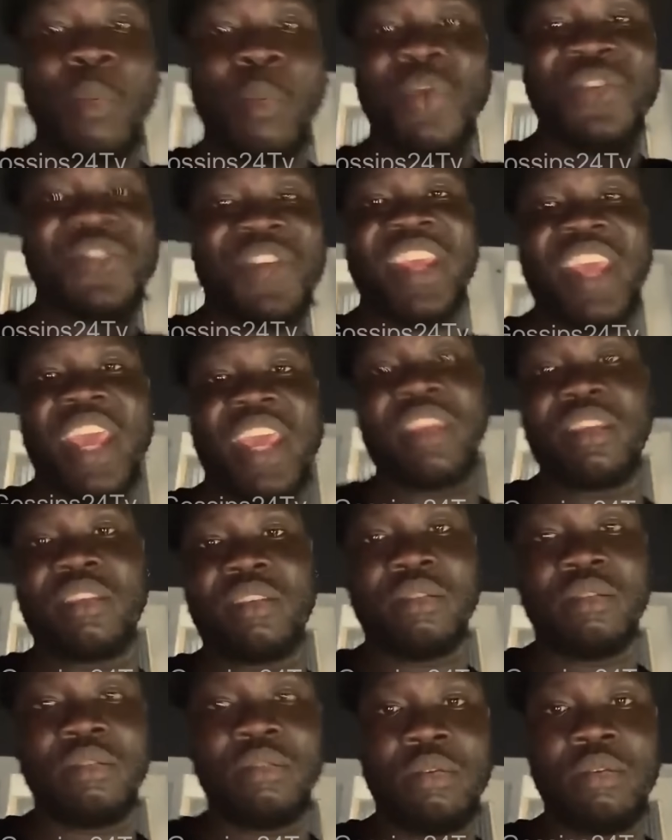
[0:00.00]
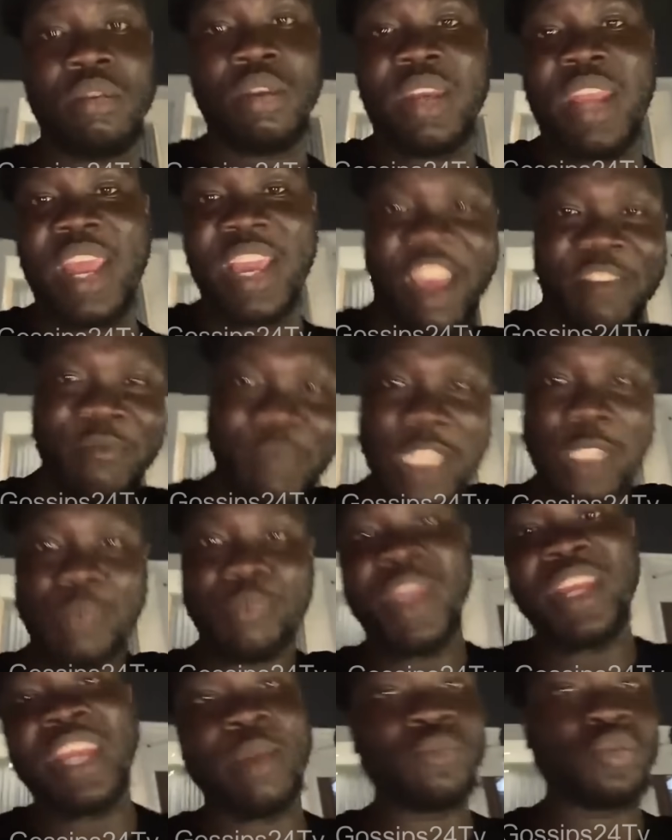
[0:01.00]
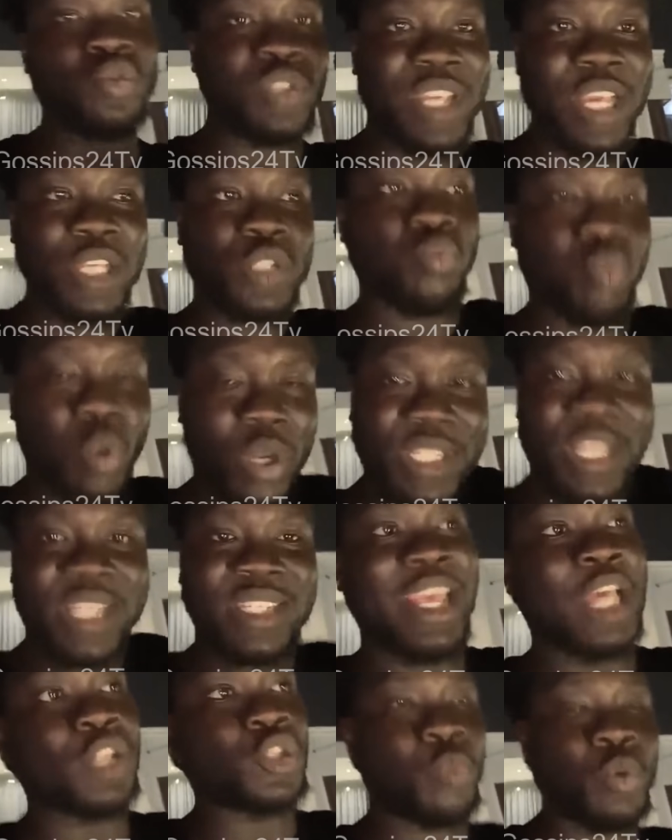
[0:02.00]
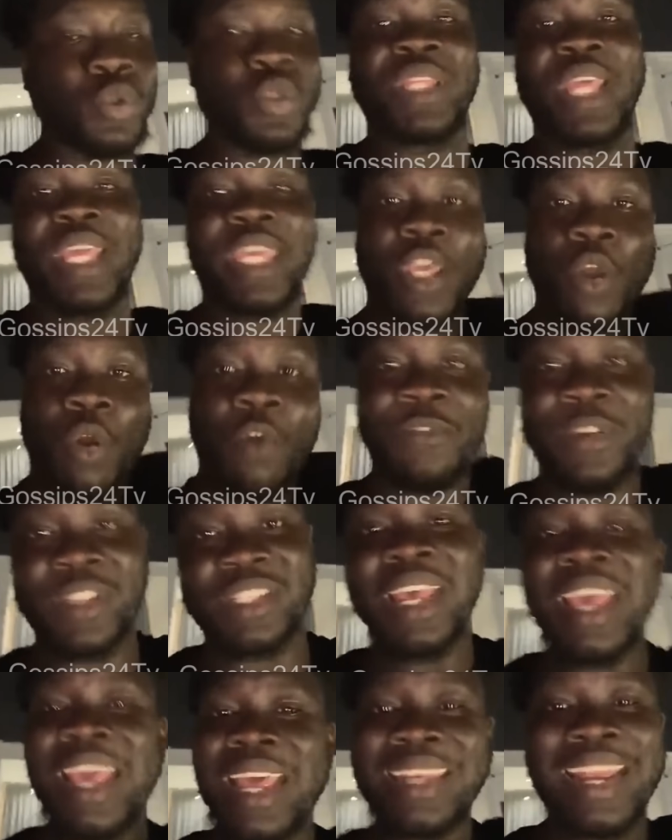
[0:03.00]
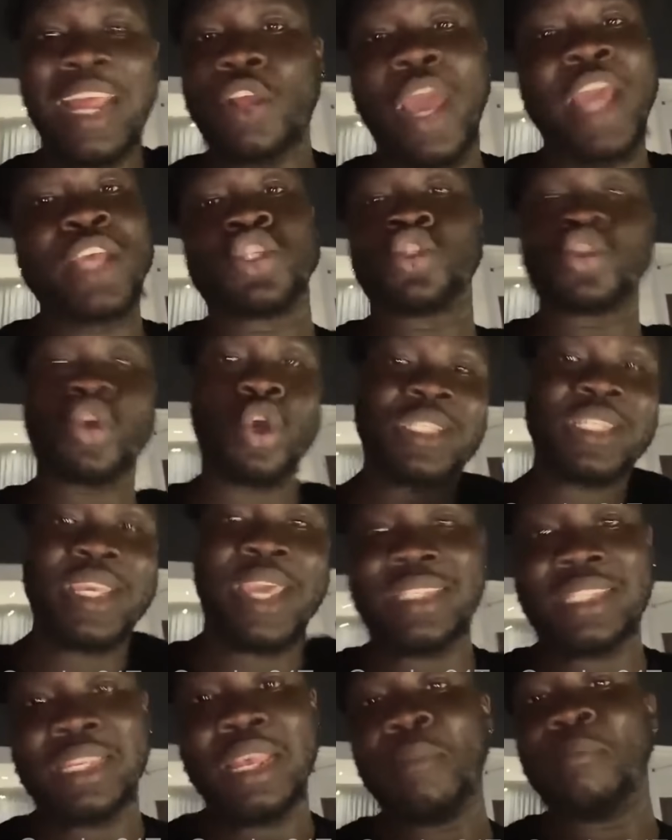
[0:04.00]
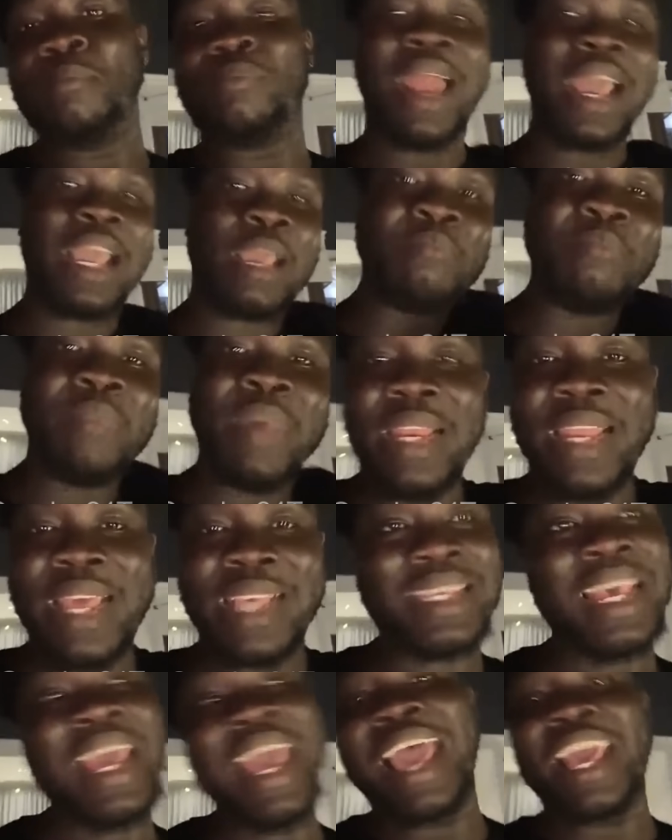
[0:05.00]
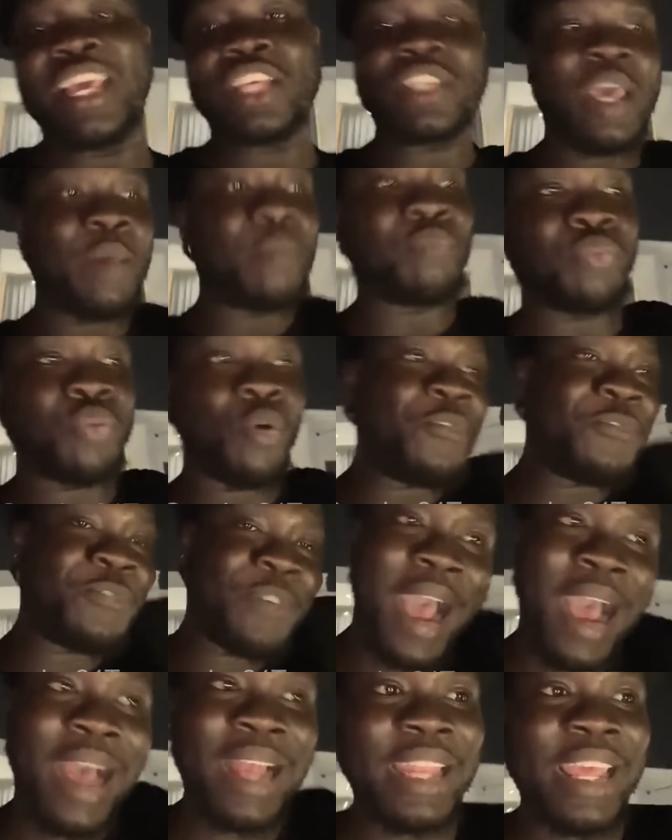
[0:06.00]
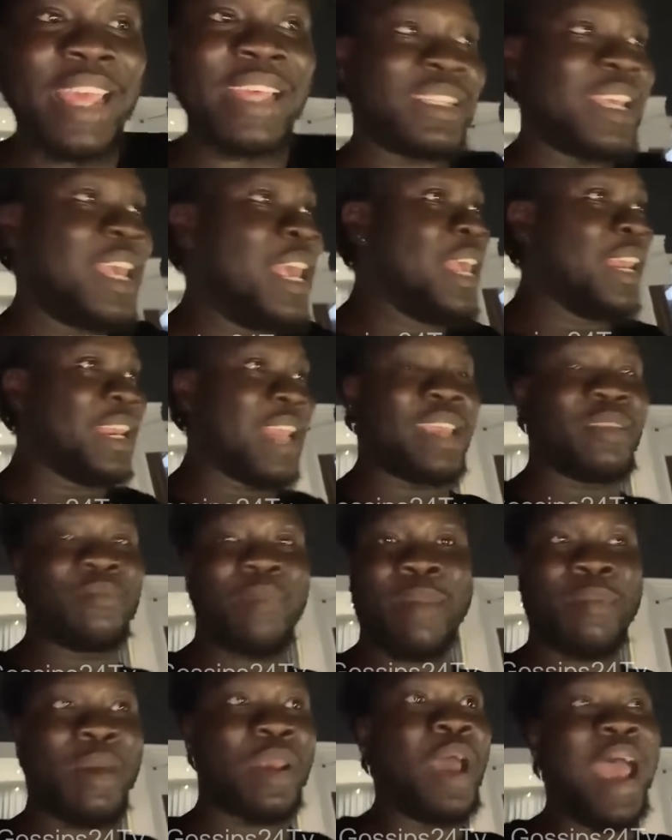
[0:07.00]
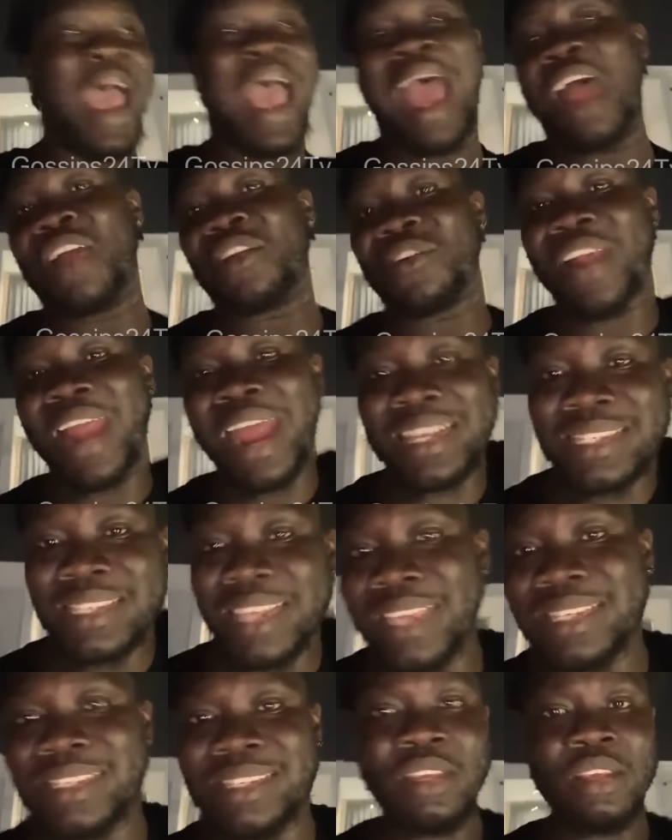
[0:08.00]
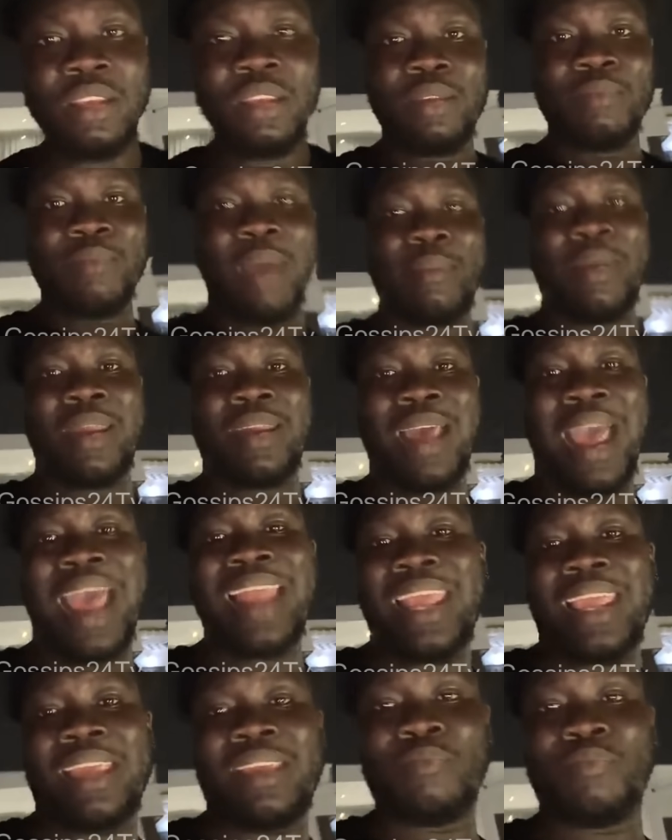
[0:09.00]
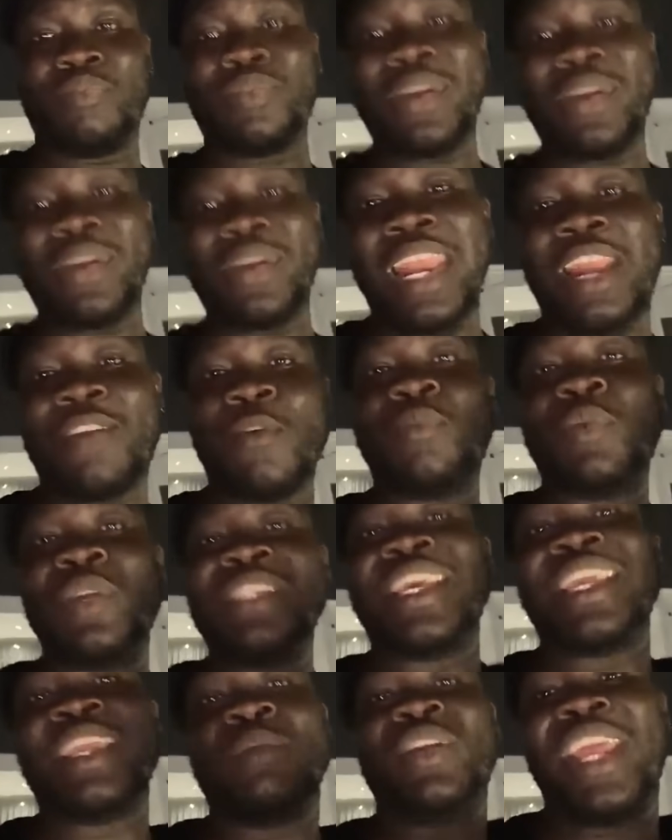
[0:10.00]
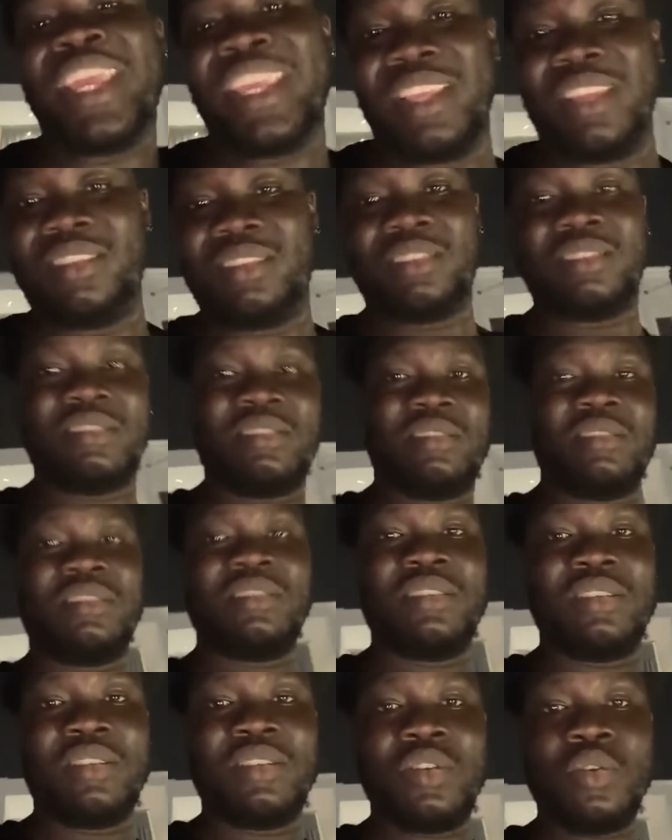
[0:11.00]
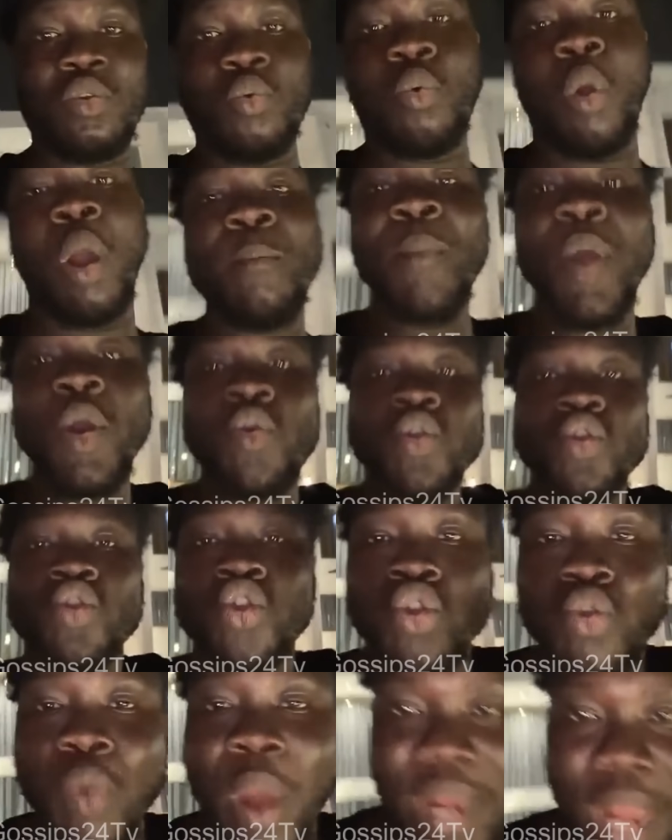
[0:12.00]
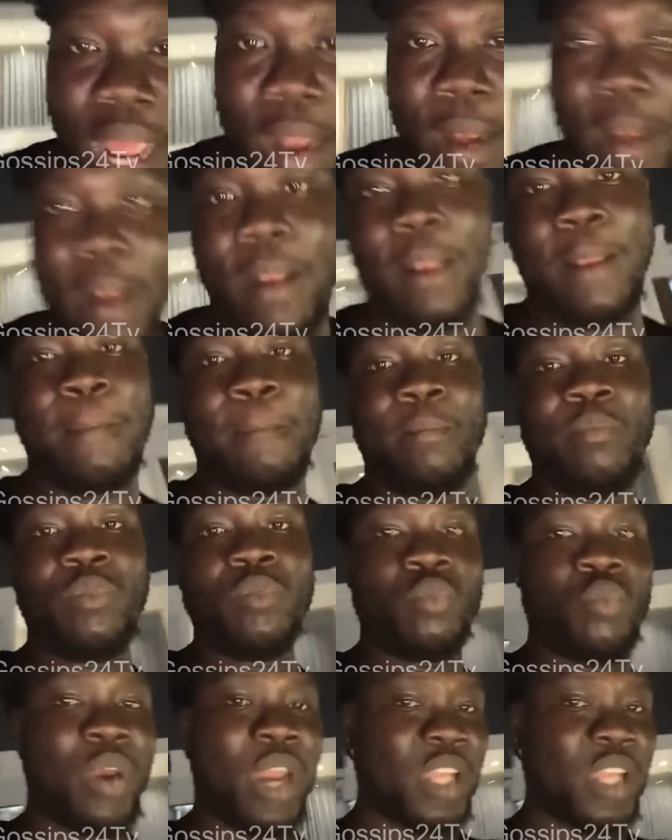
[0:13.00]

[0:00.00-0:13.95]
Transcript: The government pay them to just watch us. They are supposed to take care of us, not extort us, blackmail us, profile us, like bad man harass us. Bad man, I think Ghana for police. What make you do wanna? When